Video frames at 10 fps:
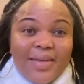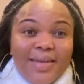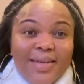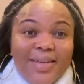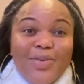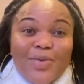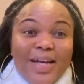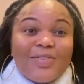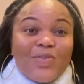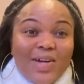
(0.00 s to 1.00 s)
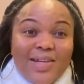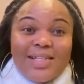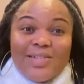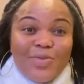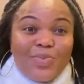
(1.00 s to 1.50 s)
You know, as far as
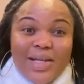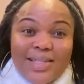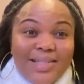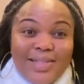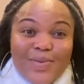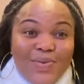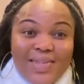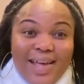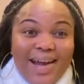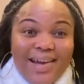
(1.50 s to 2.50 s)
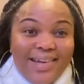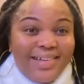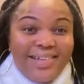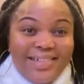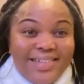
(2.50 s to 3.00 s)
legal practice is concerned,
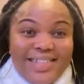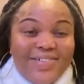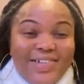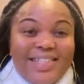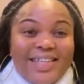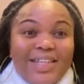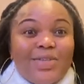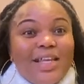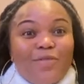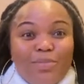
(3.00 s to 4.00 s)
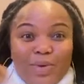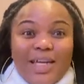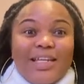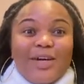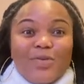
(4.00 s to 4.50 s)
seriously, I just have to bring it
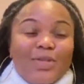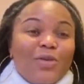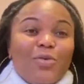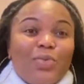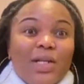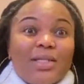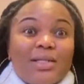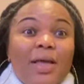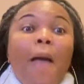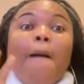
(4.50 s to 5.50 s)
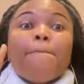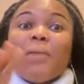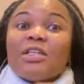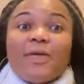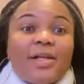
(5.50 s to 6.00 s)
out to legal practice. But as
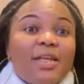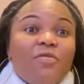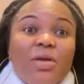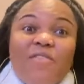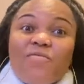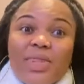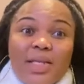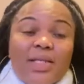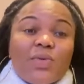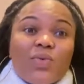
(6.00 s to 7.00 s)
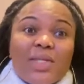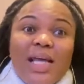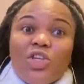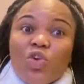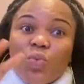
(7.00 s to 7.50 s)
far as everything is concerned,
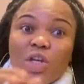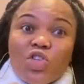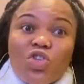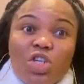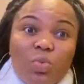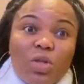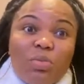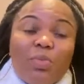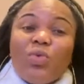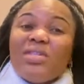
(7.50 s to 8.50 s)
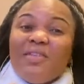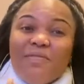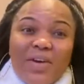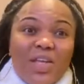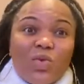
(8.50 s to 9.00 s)
your relationship with people is a
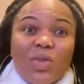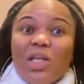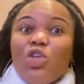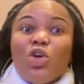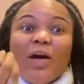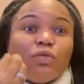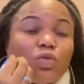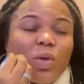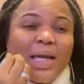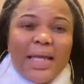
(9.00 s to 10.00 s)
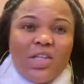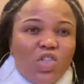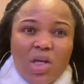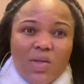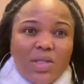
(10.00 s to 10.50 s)
vital thing. You have to guide it
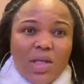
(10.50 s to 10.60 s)
jealously.